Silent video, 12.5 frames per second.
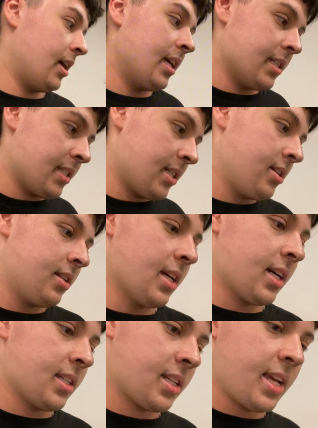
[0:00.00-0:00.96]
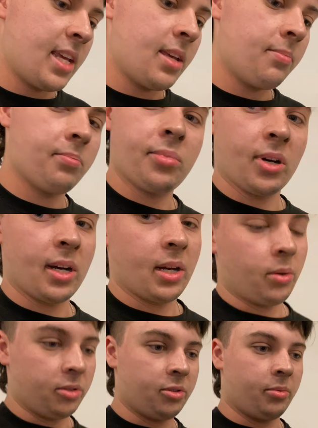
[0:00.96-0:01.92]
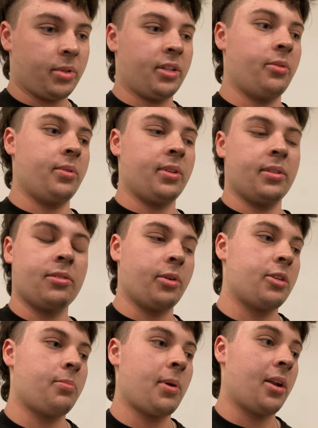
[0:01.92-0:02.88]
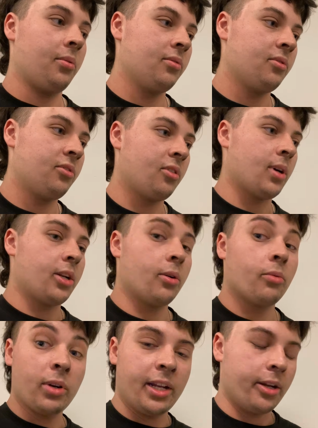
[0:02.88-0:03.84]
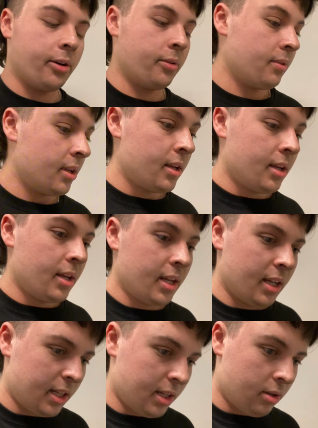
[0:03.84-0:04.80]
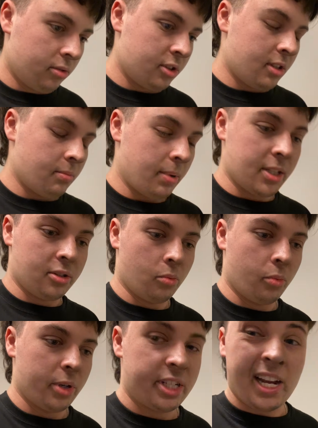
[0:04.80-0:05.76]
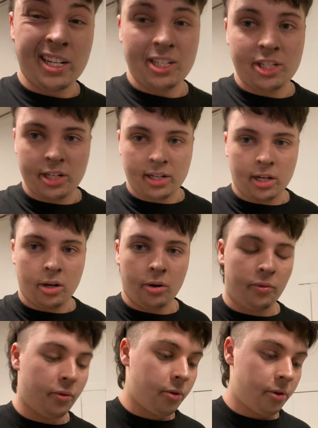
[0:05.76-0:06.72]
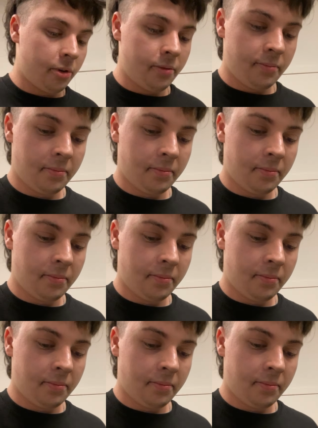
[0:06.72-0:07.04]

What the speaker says: It's nice to keep, but I also want to do a switch panel, so I don't really know. It also depends on which engine I go for.